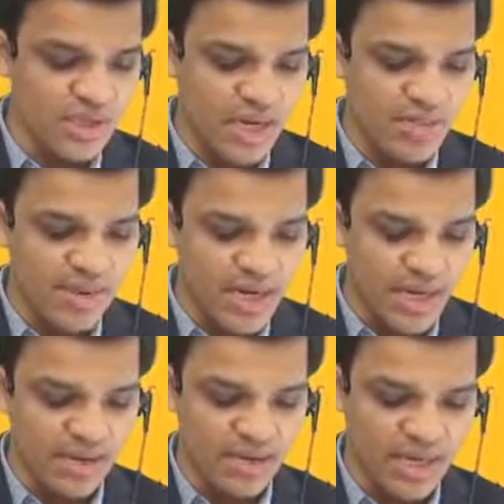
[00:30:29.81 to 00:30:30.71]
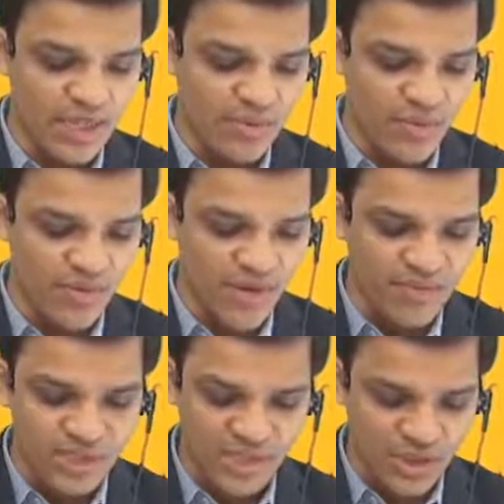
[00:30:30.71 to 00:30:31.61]
can be done, that is what we have
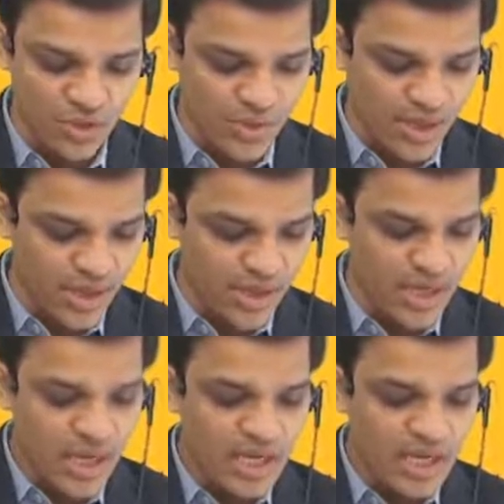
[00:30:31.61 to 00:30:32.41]
discussed over here,